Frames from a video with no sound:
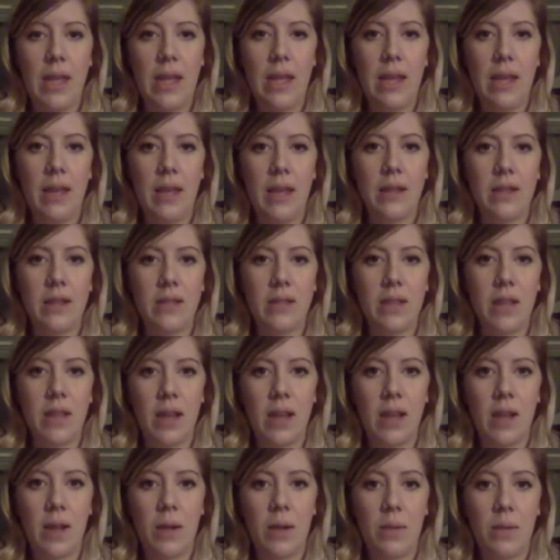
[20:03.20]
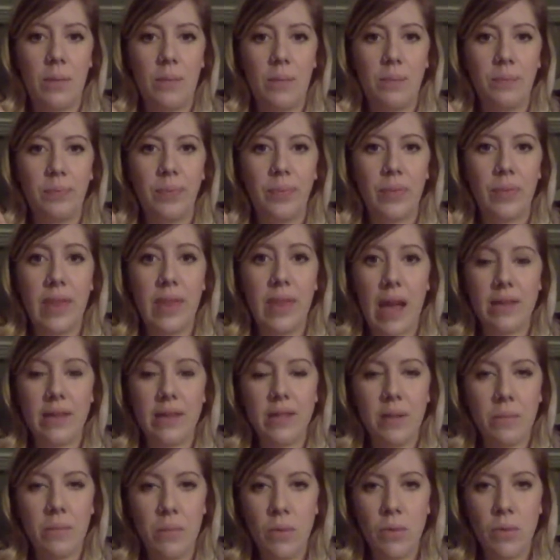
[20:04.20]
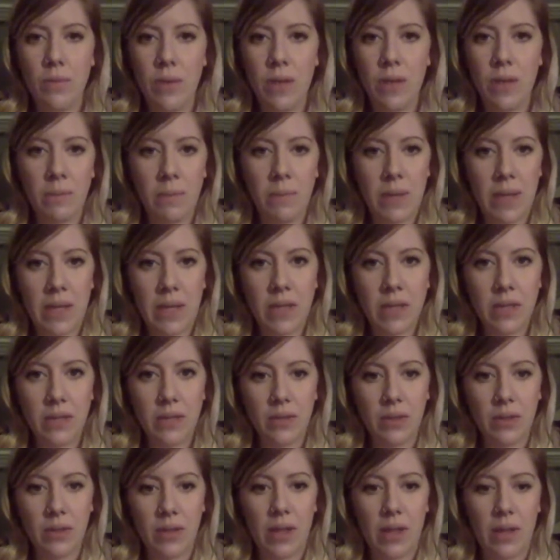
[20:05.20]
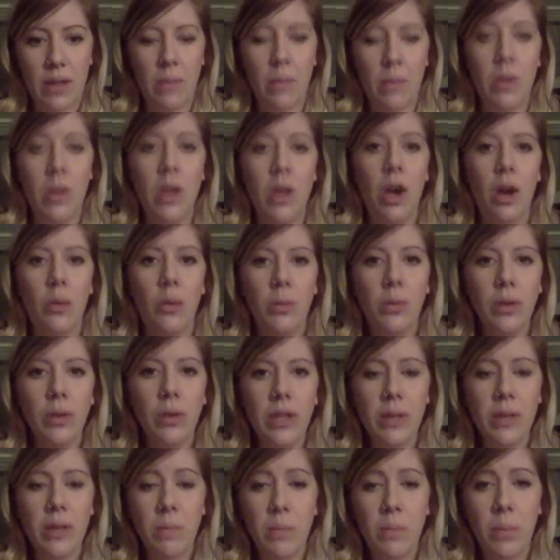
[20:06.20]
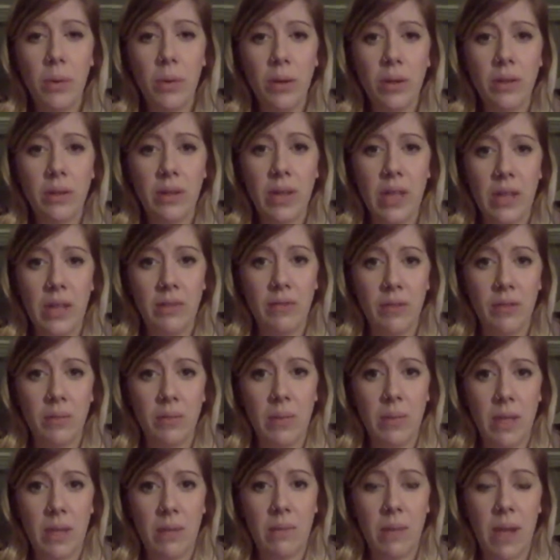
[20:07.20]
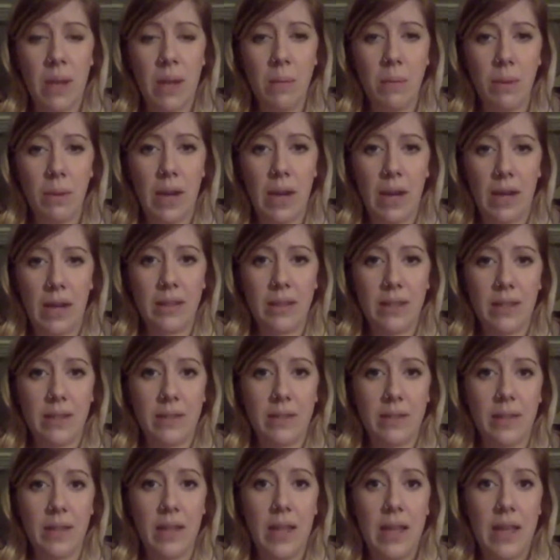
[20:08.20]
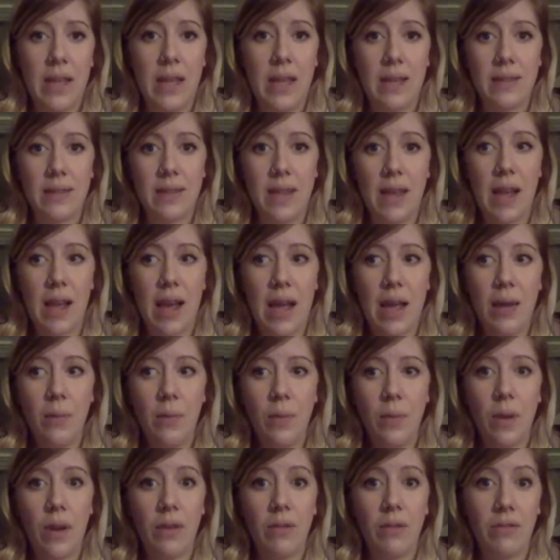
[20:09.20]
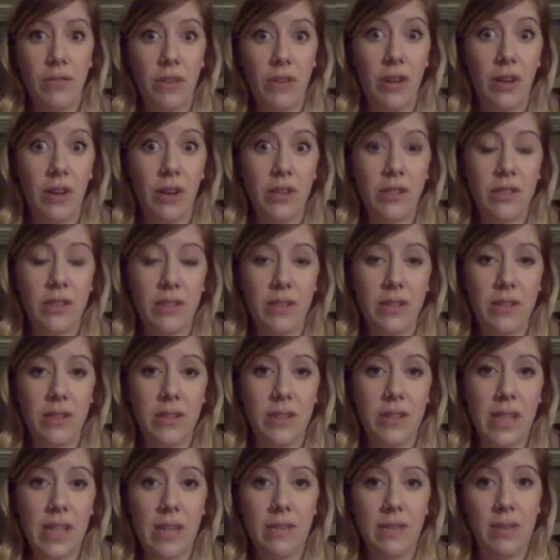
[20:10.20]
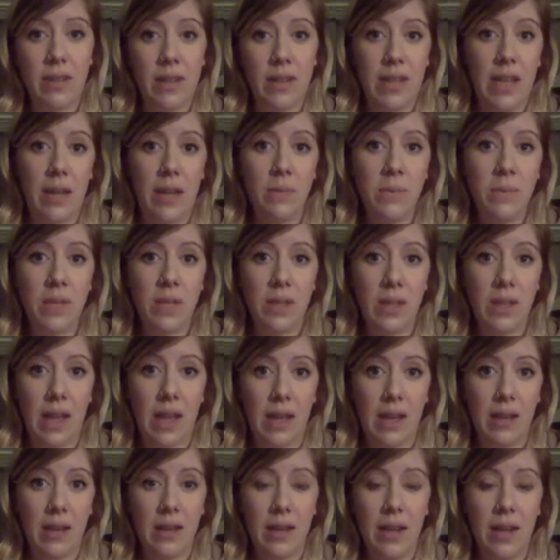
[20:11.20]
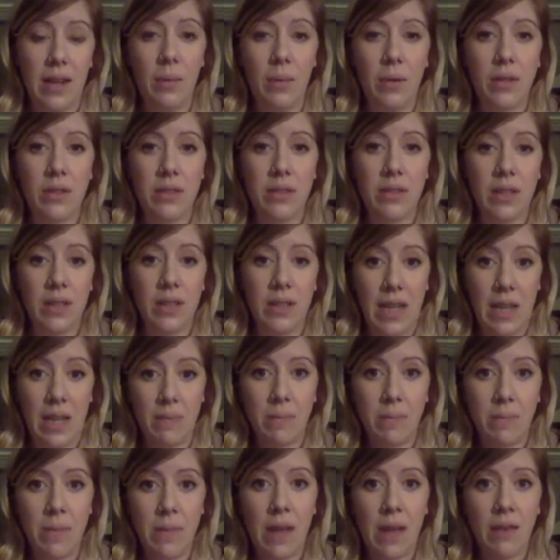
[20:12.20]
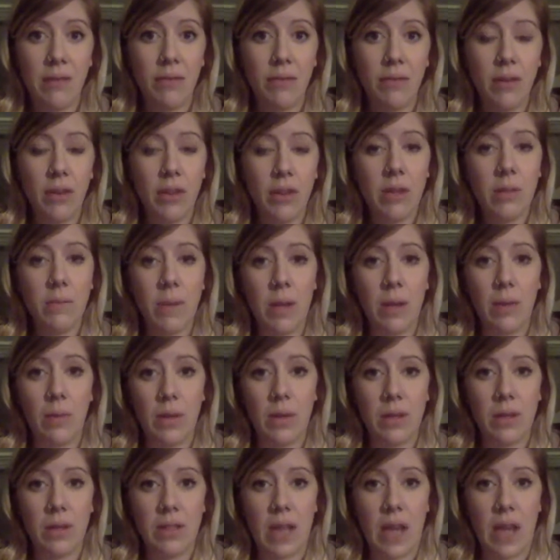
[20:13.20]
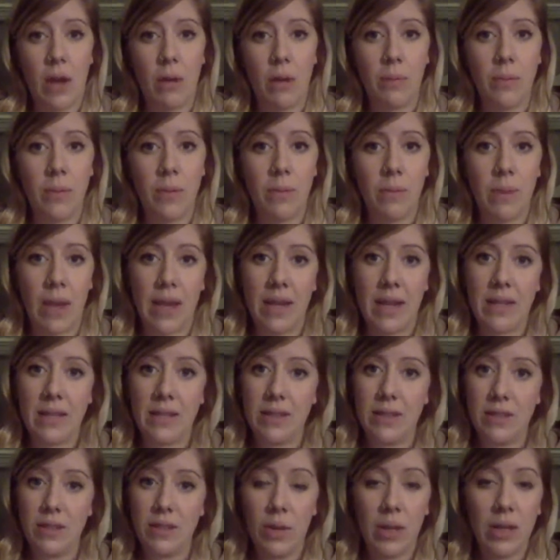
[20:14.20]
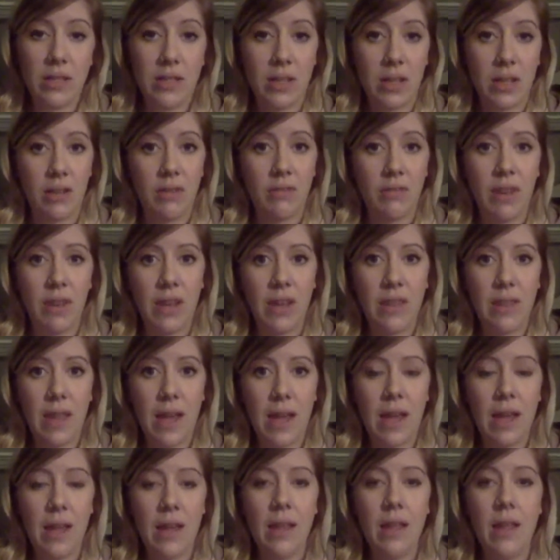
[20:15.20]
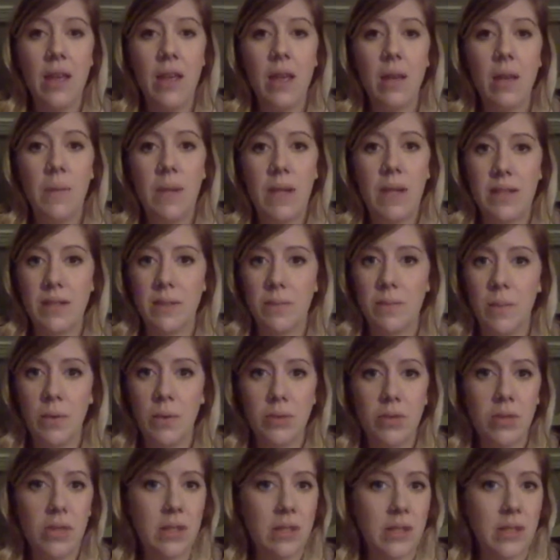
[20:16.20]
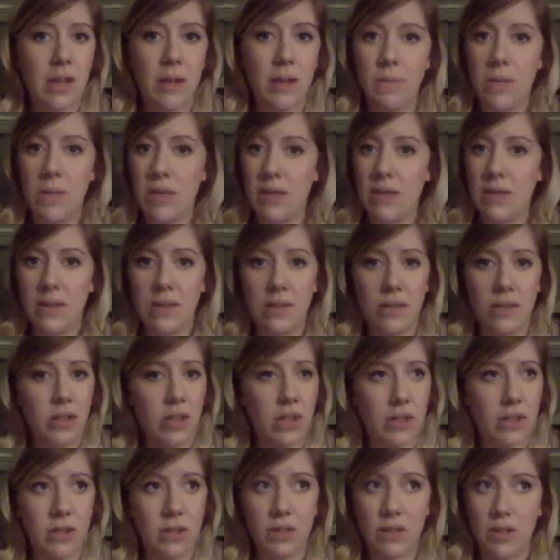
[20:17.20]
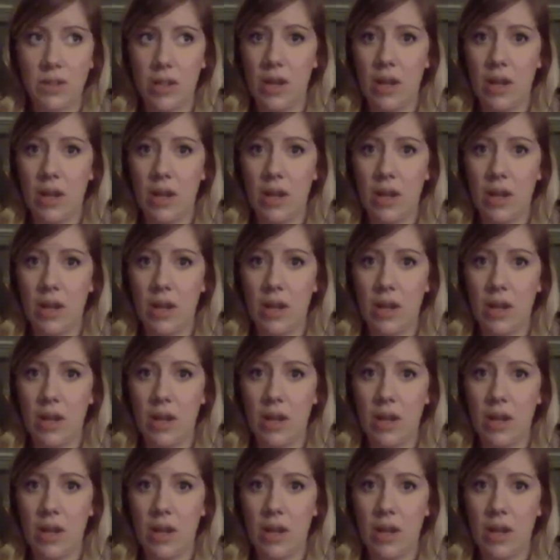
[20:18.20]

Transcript: and that's a moving piece for them, a really important thing for me in my practice is that I want first to give a name to that. I want to name that for them. I want to help them to identify that, because most of the time this is just